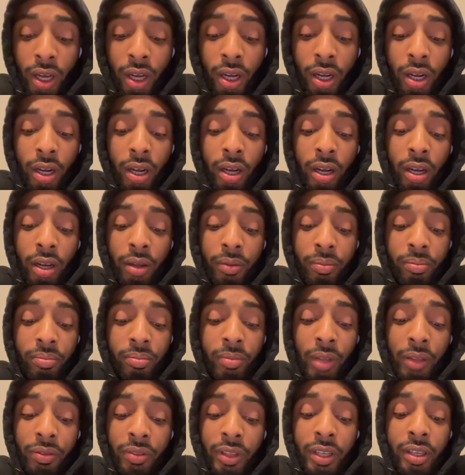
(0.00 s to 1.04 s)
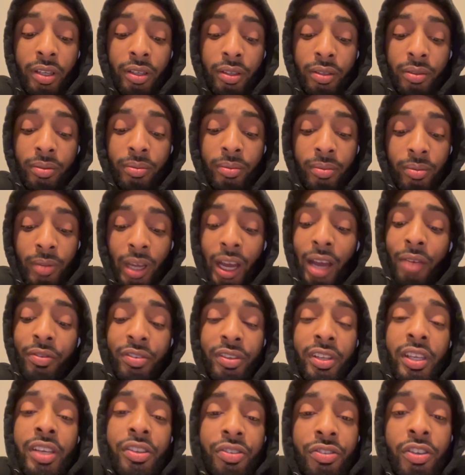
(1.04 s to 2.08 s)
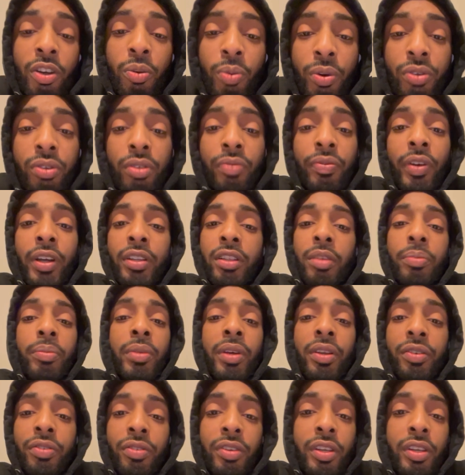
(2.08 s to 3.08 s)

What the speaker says: I think obviously he still wants to fight the best.